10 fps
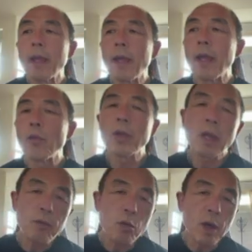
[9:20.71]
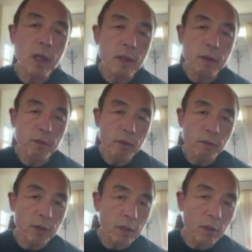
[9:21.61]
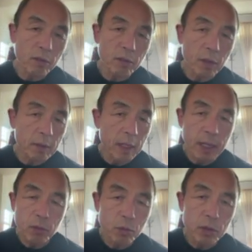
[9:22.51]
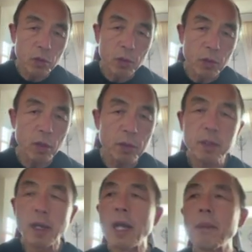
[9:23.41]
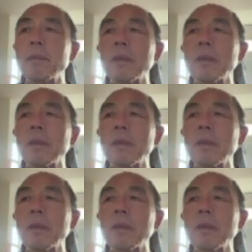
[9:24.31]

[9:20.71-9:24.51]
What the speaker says: and we have quite a few videos on that. We do it all the time.